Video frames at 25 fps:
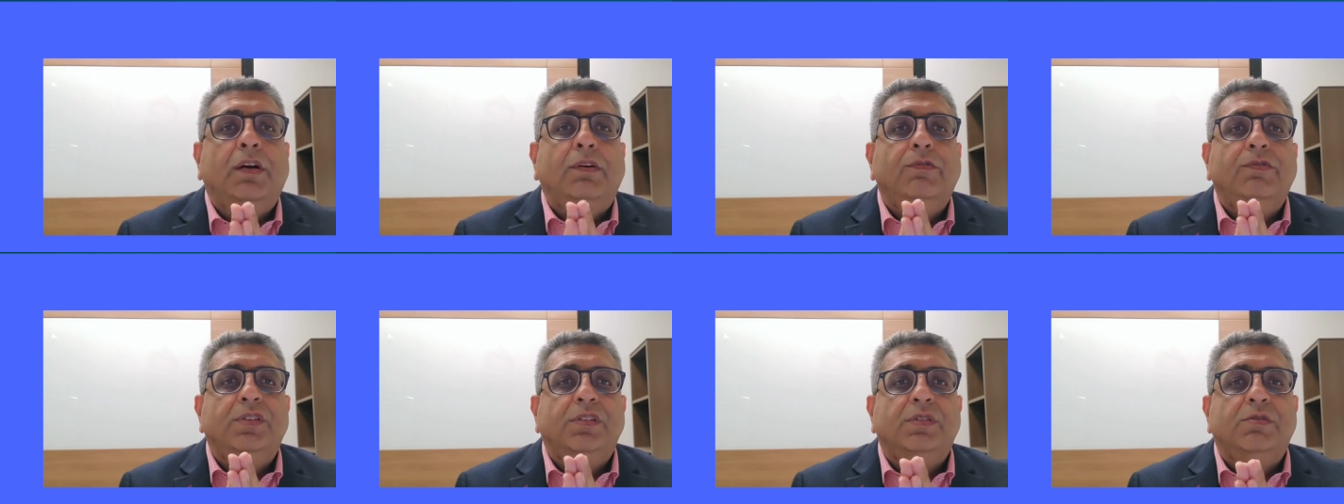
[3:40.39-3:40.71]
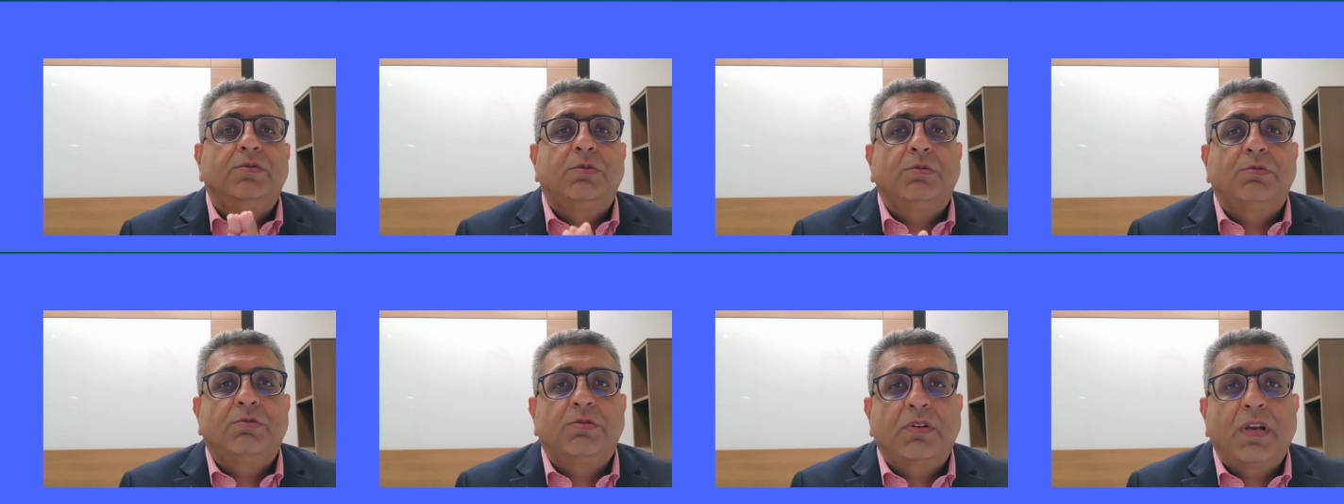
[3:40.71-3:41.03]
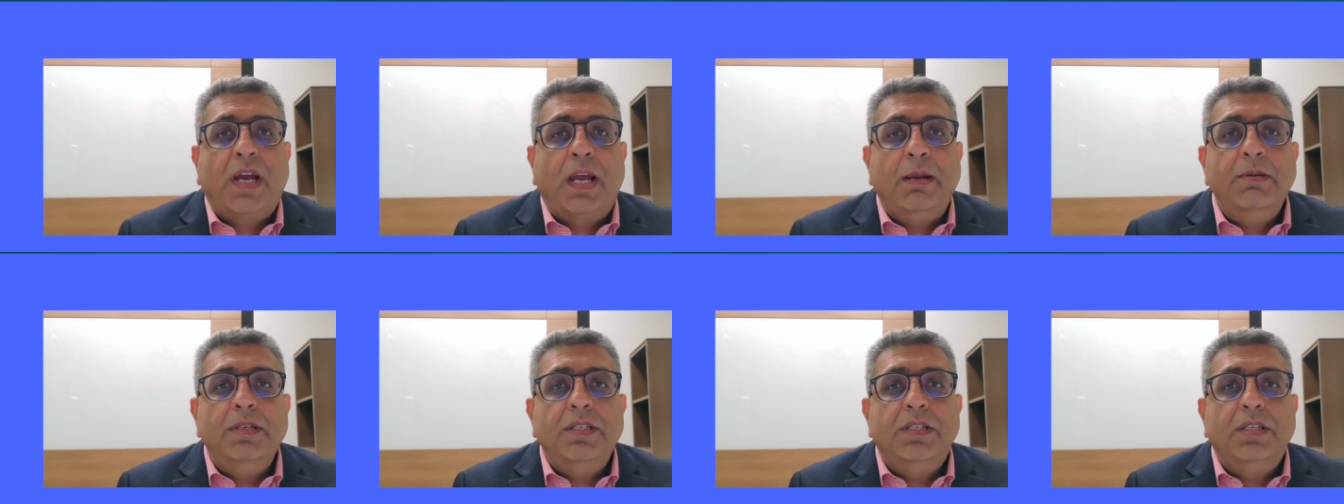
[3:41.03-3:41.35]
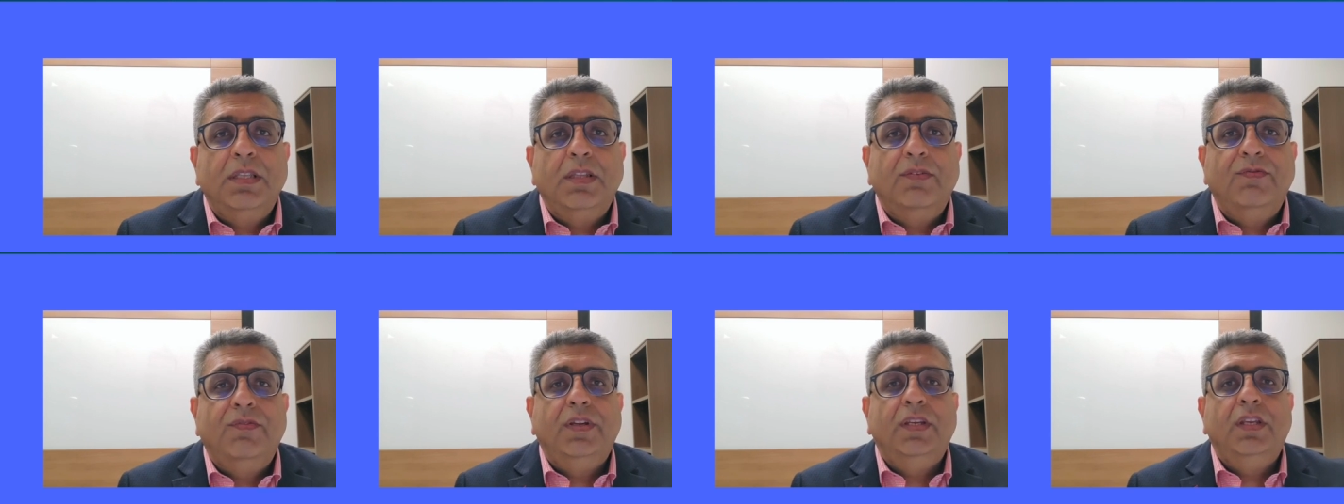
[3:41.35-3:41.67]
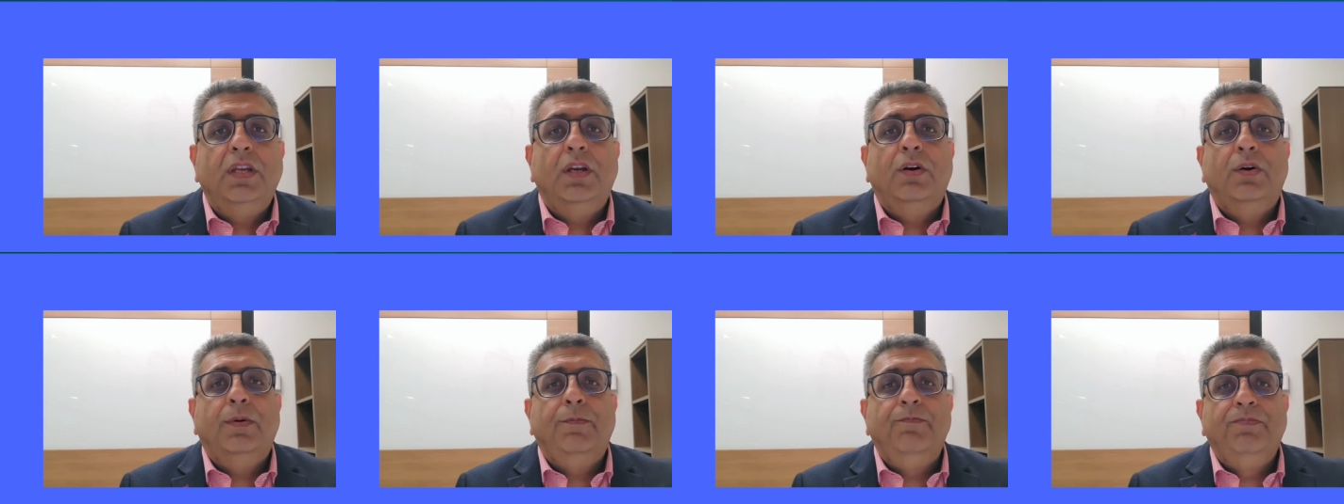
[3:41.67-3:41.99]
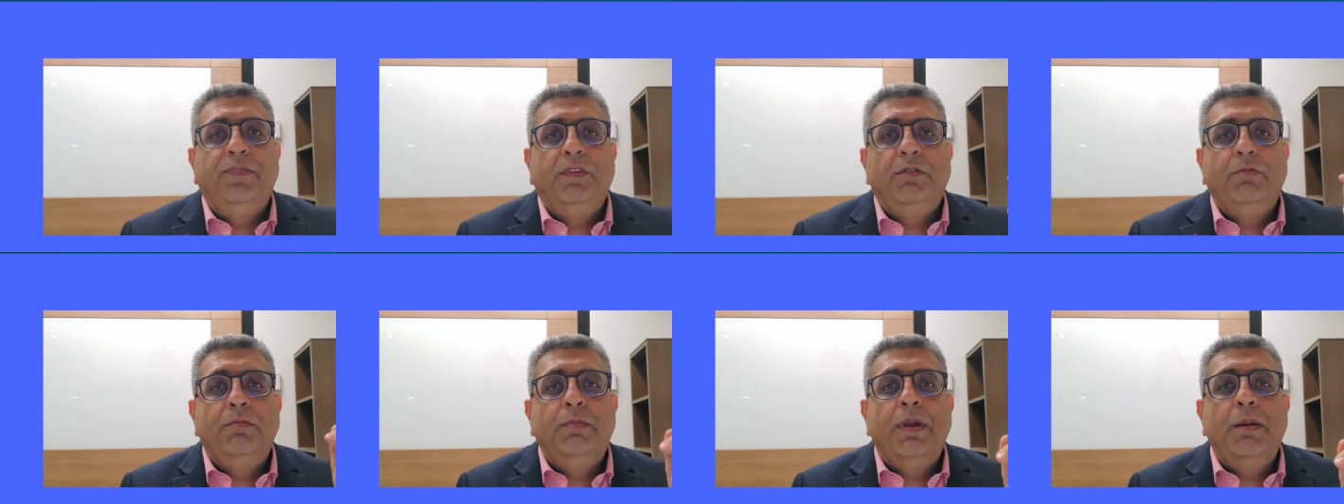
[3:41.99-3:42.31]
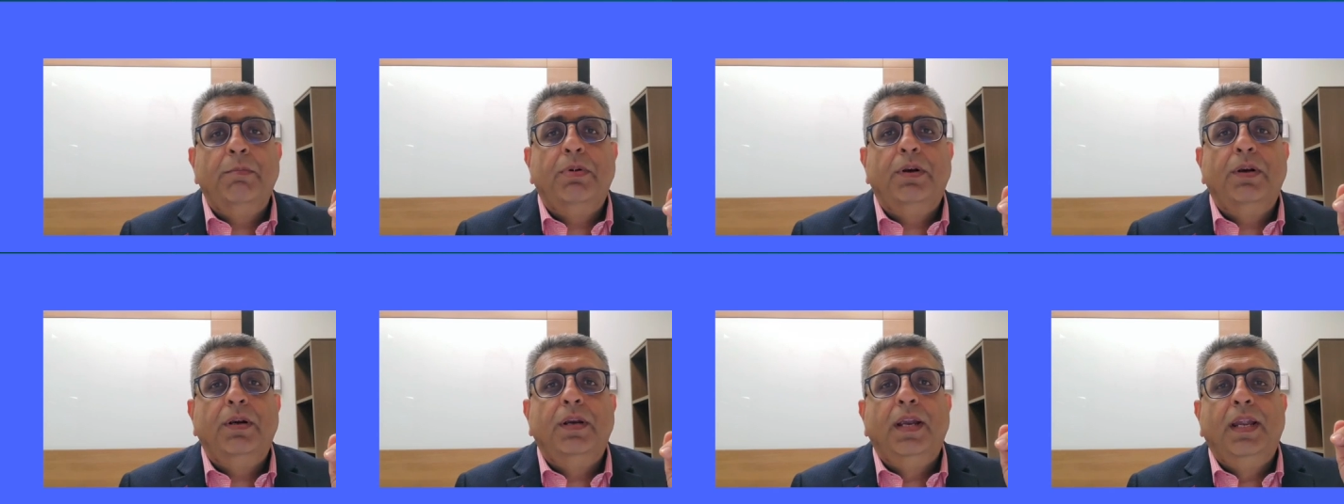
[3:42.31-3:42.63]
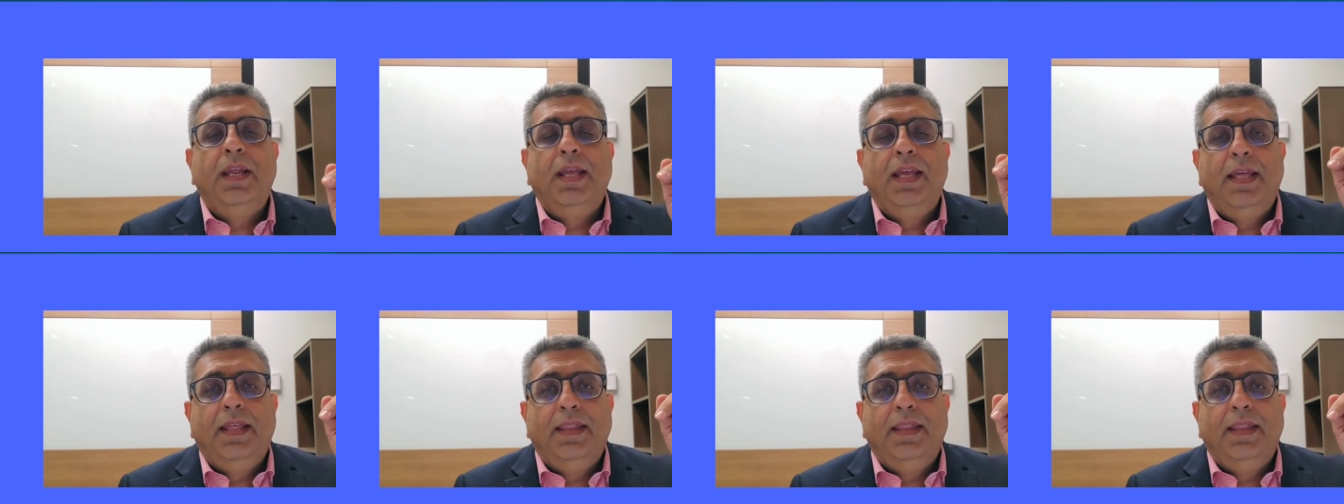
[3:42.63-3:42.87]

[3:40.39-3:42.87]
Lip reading: If you're subscribing to the video, remember